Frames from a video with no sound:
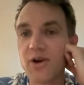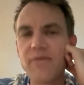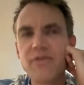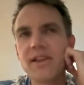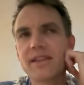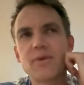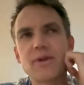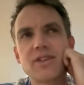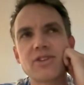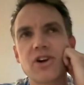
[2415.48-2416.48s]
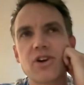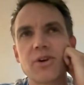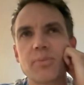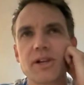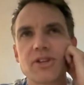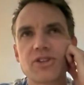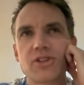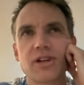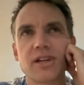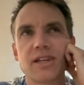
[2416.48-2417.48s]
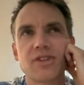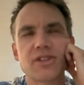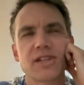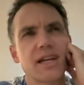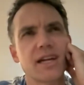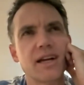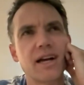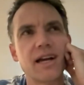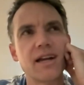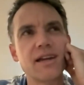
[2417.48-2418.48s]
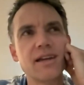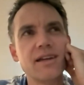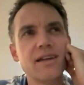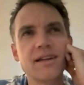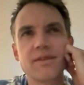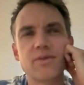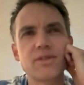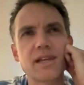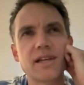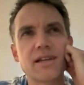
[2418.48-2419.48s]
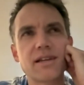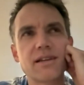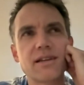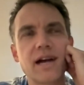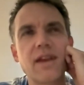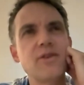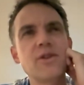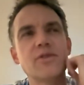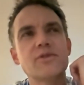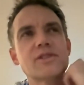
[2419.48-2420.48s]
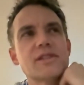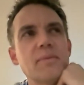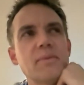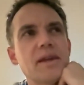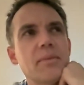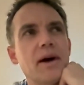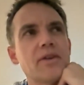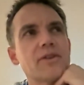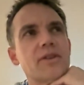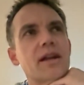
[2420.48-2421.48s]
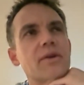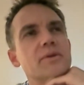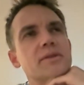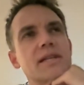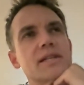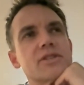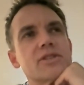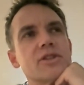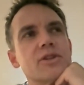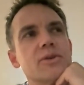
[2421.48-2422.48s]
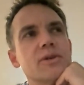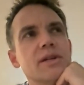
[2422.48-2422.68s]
I feel like when I saw her picture initially, I was like, I don't know. There's just something about her that I was like so